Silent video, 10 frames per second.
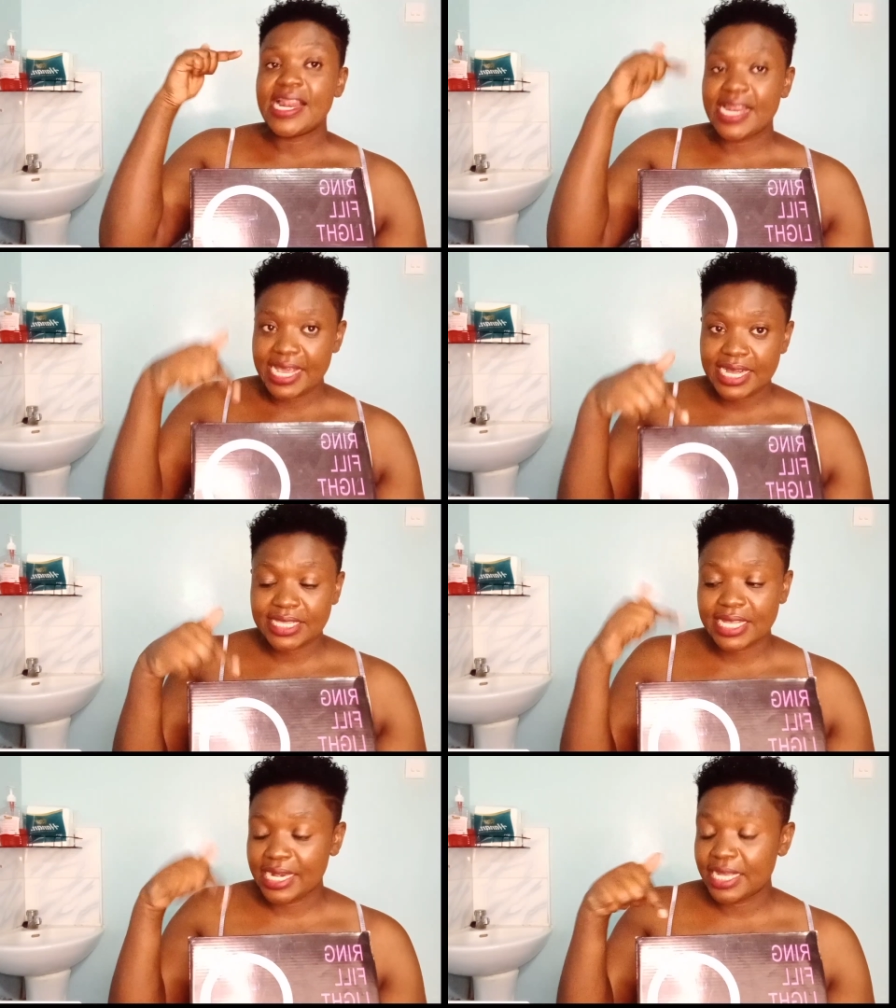
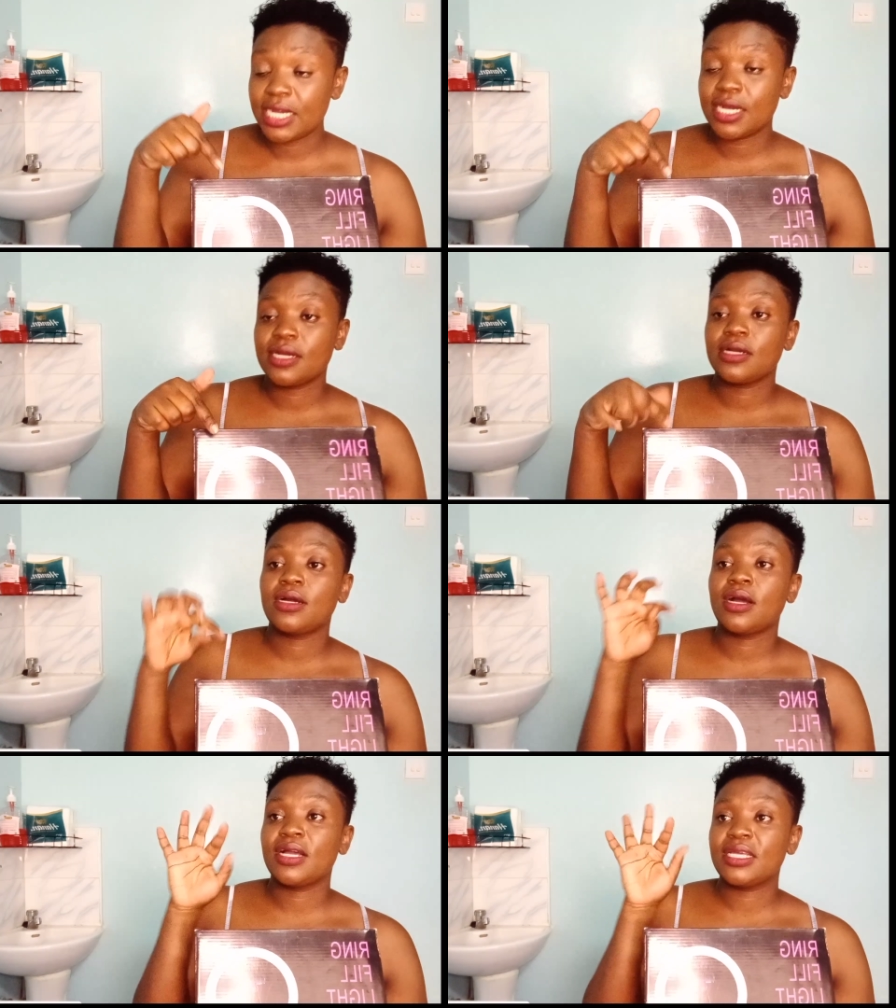link the link
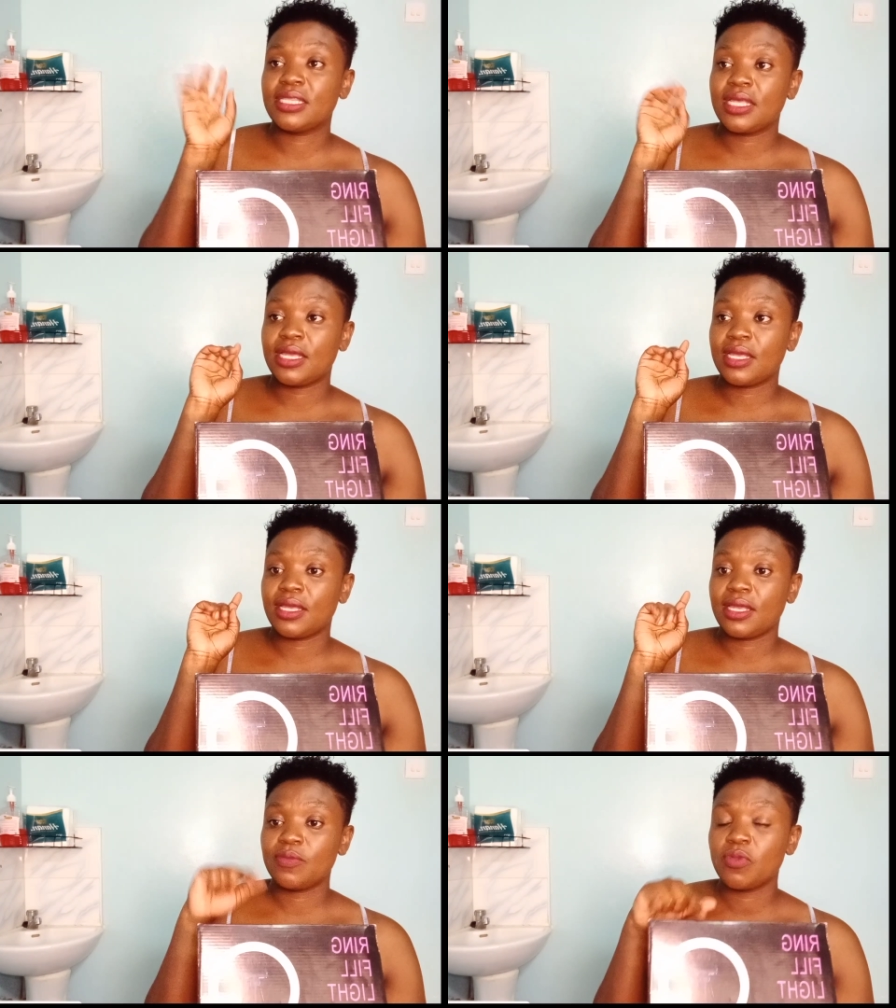uh, in
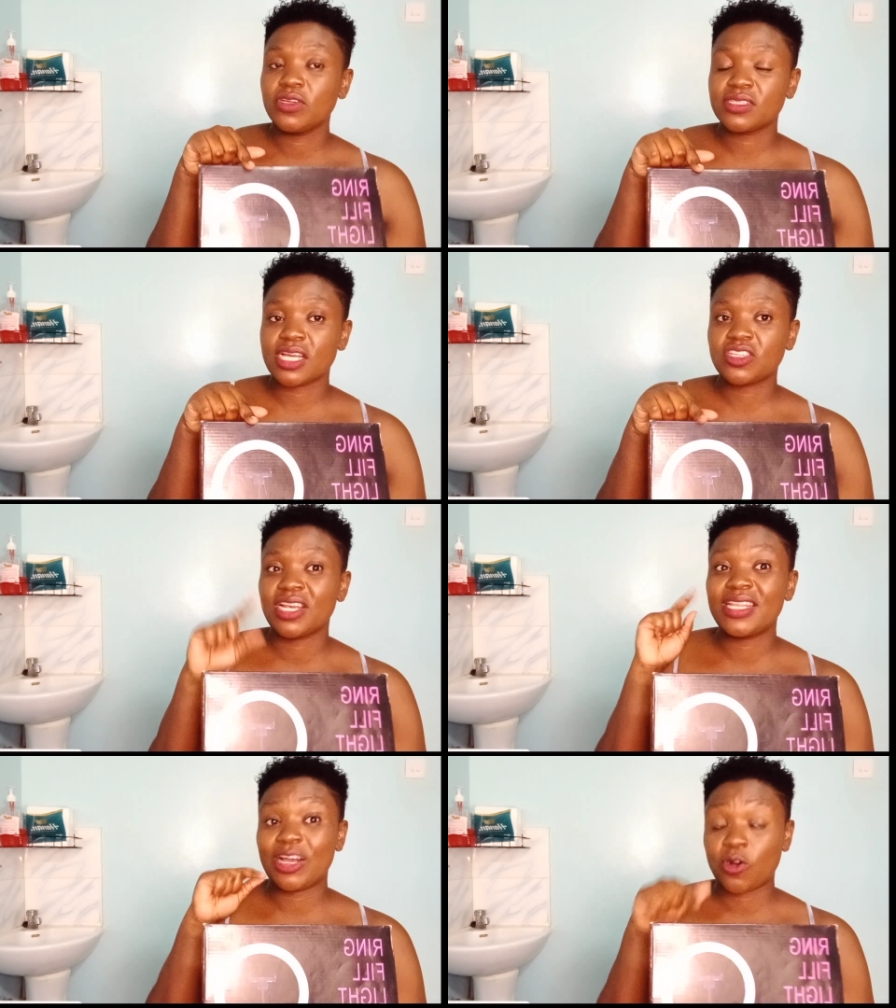the inbox
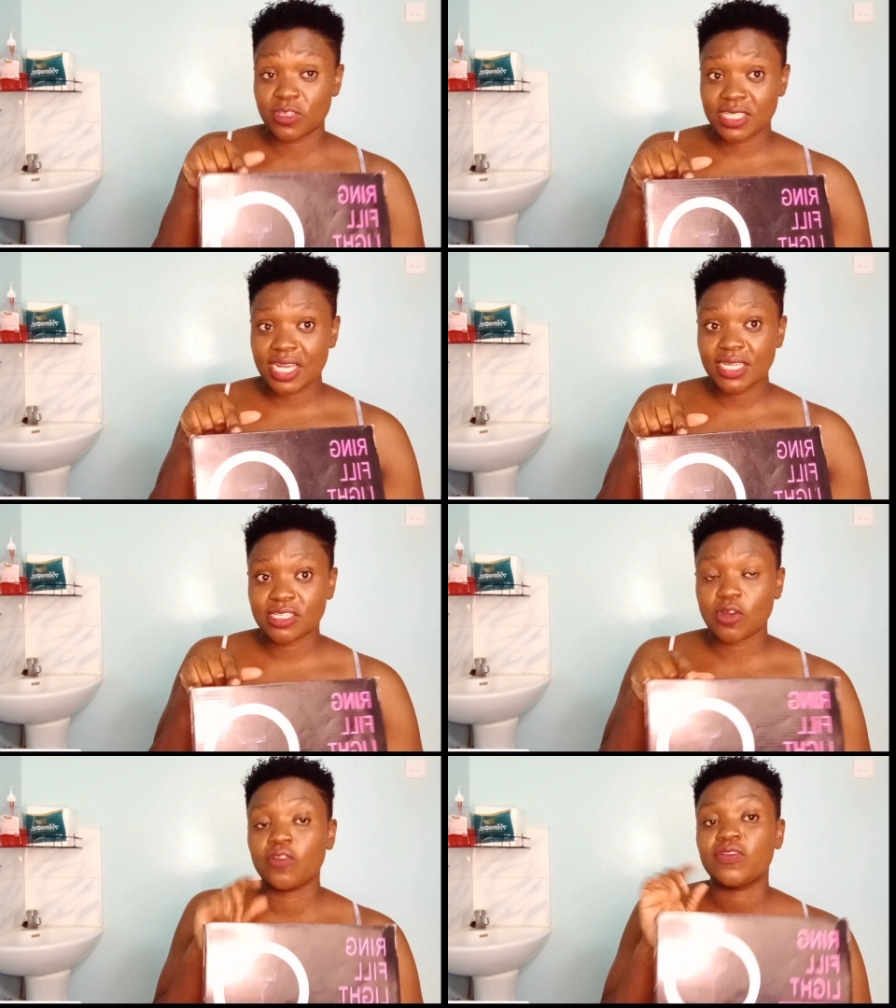actually the
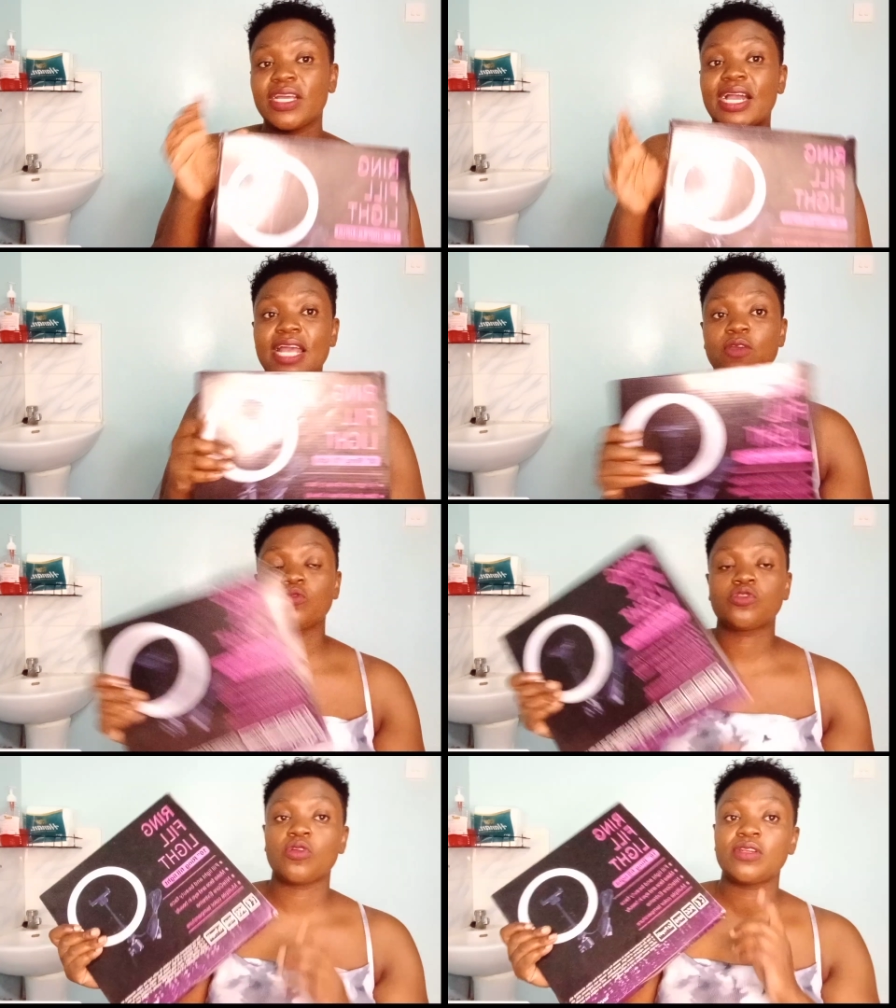contact of the guy
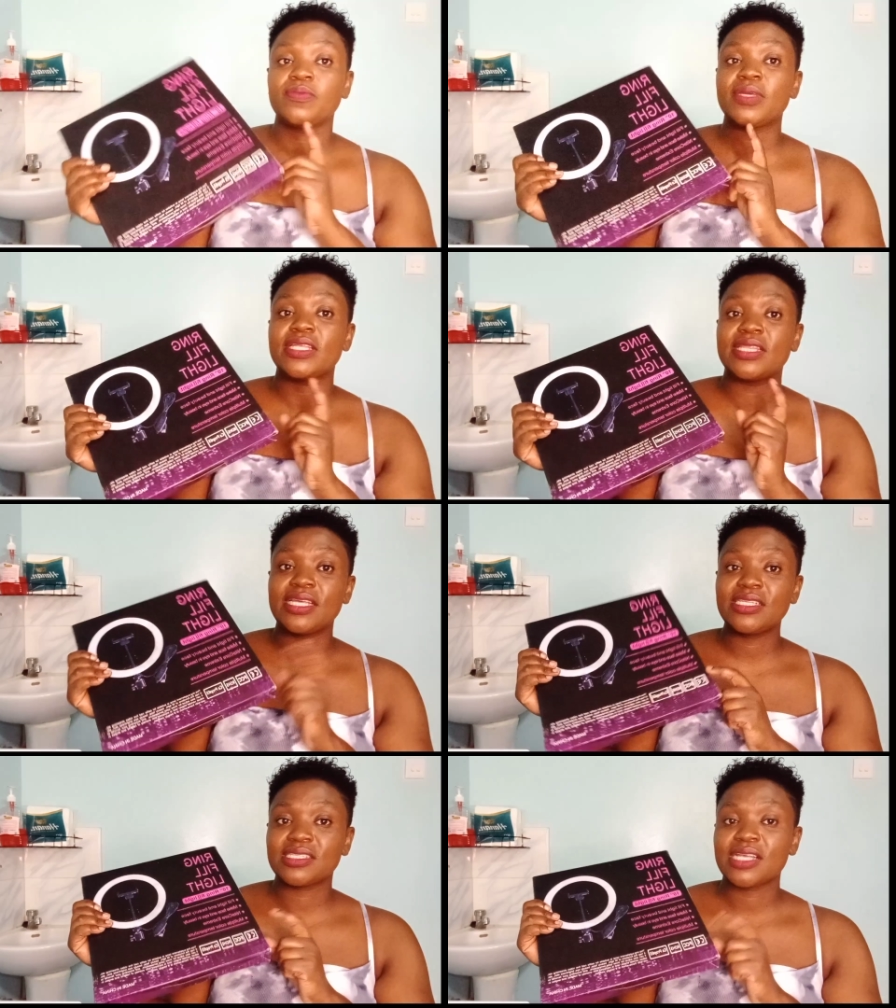who sold me
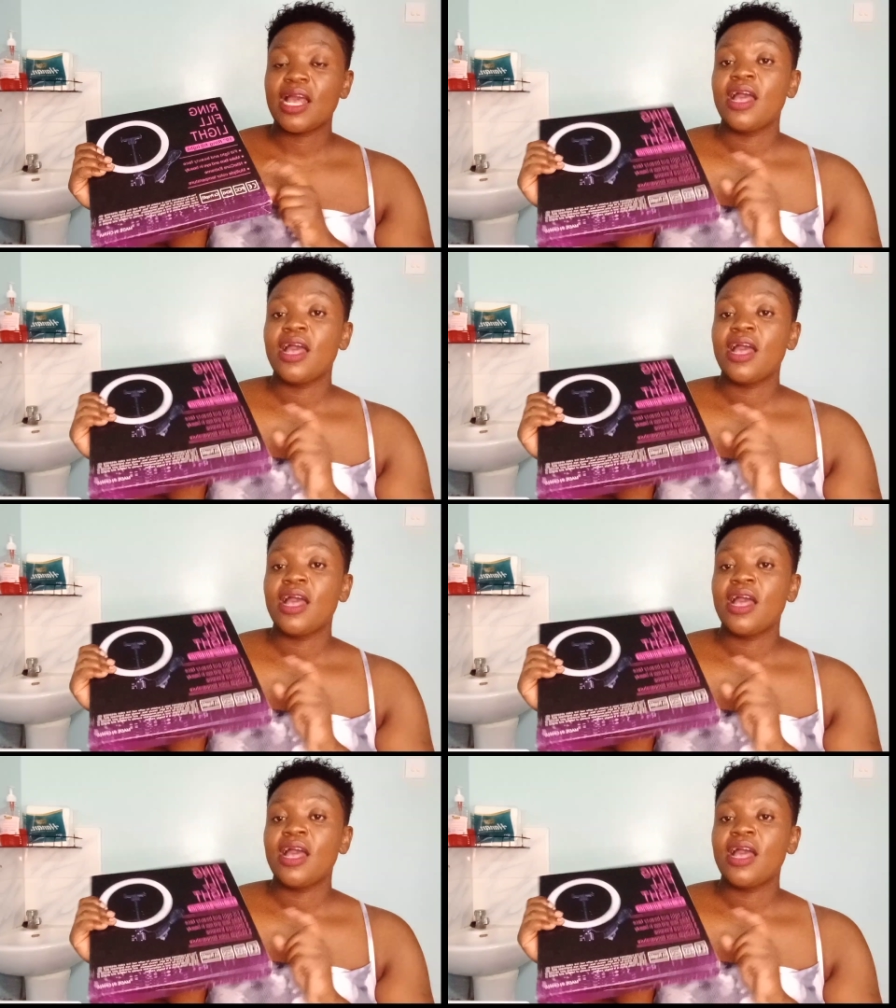this